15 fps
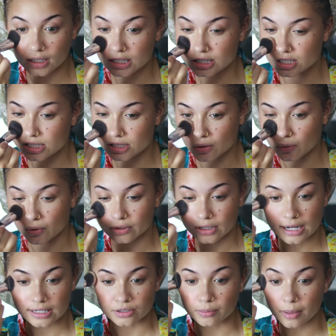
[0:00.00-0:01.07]
It's just the order
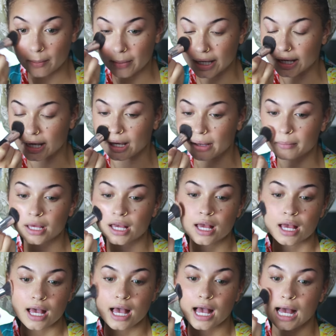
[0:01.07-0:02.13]
I do my makeup.
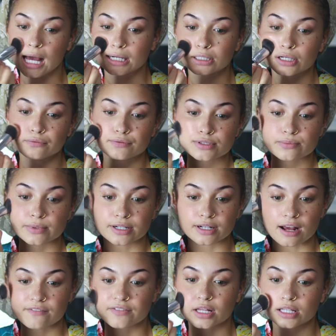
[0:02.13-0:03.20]
I don't know if it's weird.
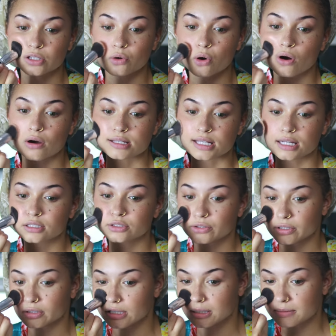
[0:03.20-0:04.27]
I feel like you always got to do
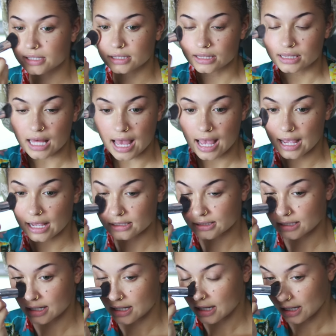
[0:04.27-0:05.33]
your lips last
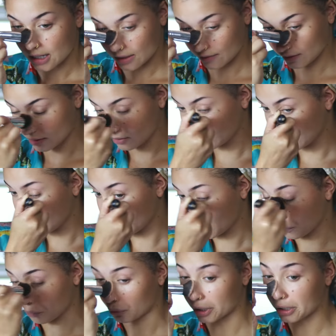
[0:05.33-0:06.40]
even though they look
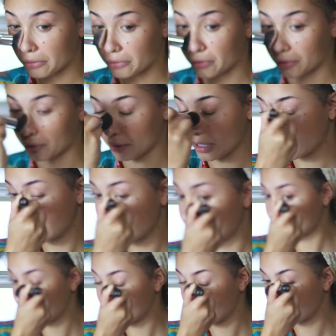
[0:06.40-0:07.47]
real crusty
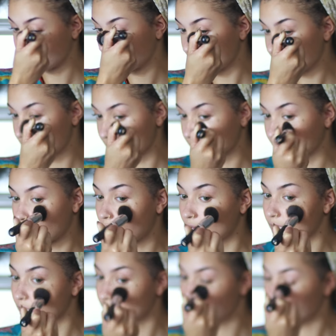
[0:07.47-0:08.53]
right now. They need some
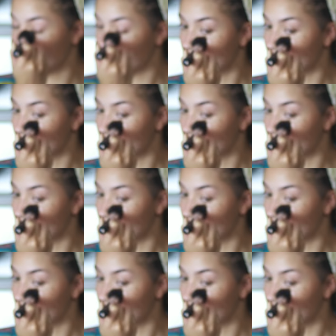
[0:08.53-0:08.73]
color.